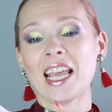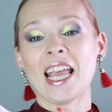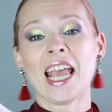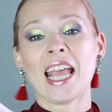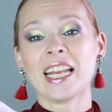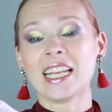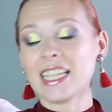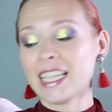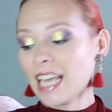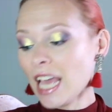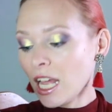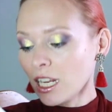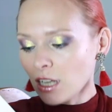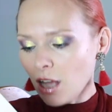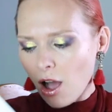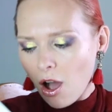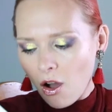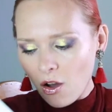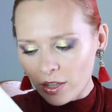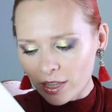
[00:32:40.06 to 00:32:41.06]
And yet,
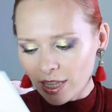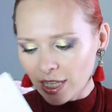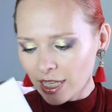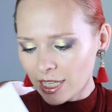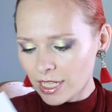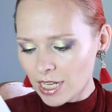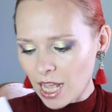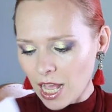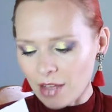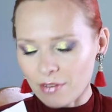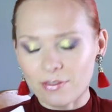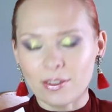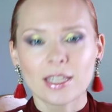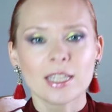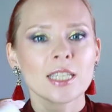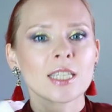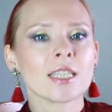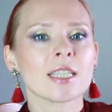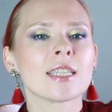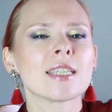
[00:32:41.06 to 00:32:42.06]
oddly enough,
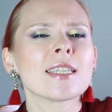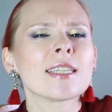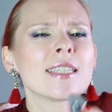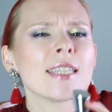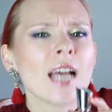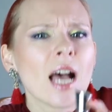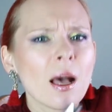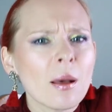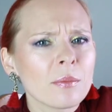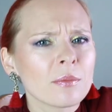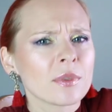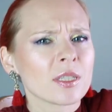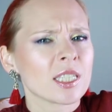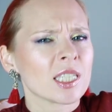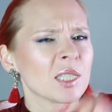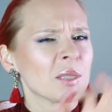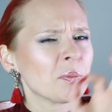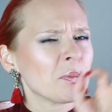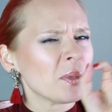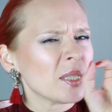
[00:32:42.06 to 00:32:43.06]
some
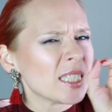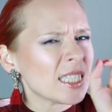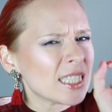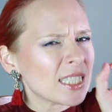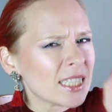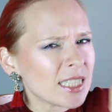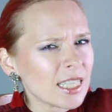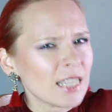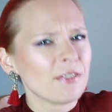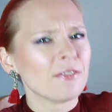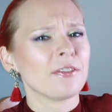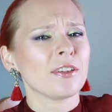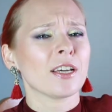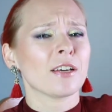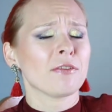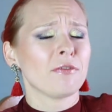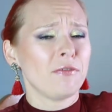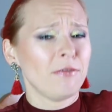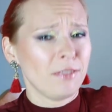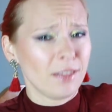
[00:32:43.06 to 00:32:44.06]

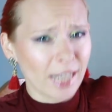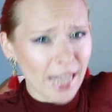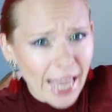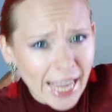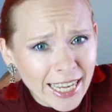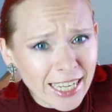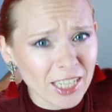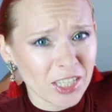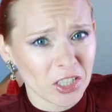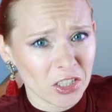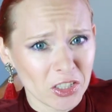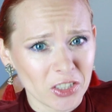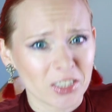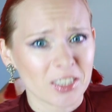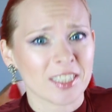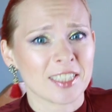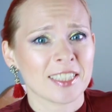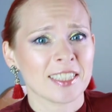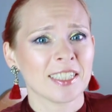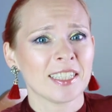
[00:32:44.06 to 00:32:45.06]
specific
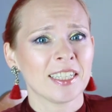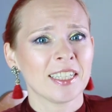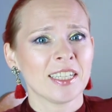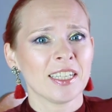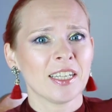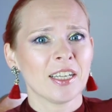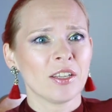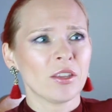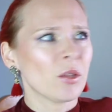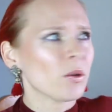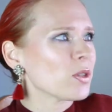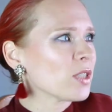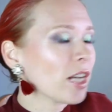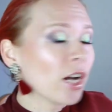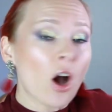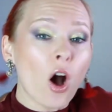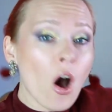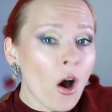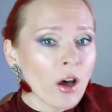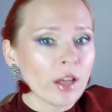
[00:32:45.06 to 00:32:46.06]
flankers, those
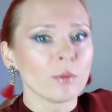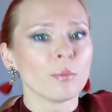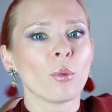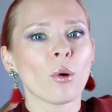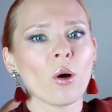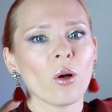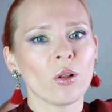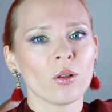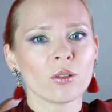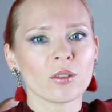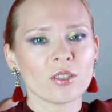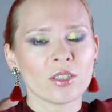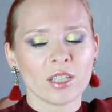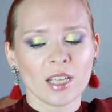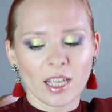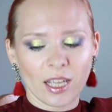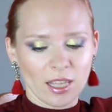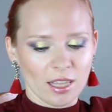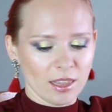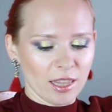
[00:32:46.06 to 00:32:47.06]
like oddballs,
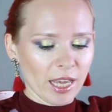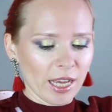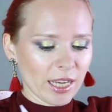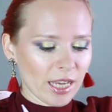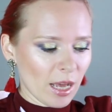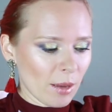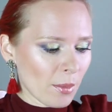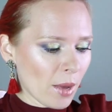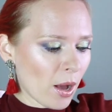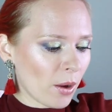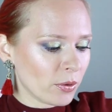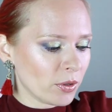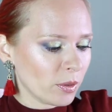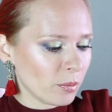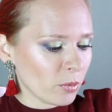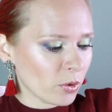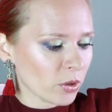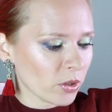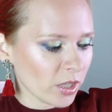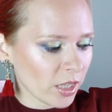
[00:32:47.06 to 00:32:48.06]
that come out
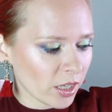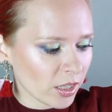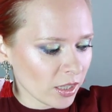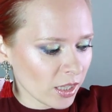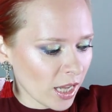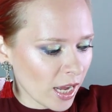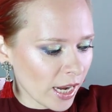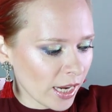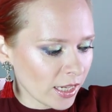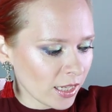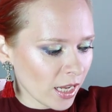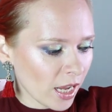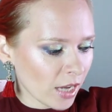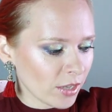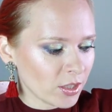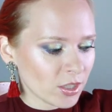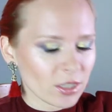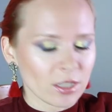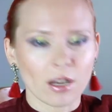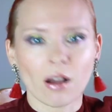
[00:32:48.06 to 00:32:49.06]
in the Mugler line,
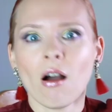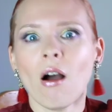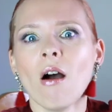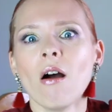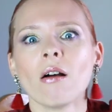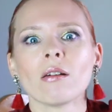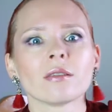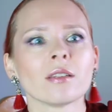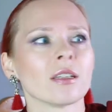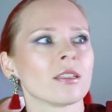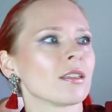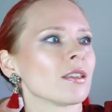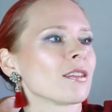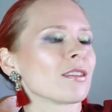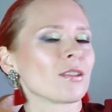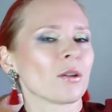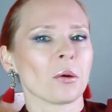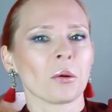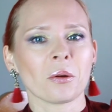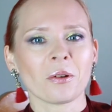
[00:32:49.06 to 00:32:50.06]
I just like, oh, this is
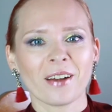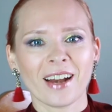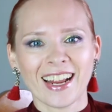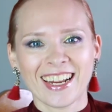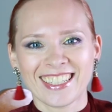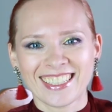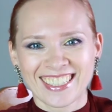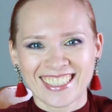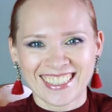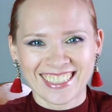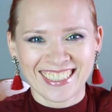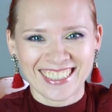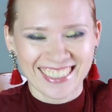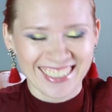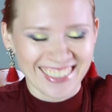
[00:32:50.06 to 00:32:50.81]
so great.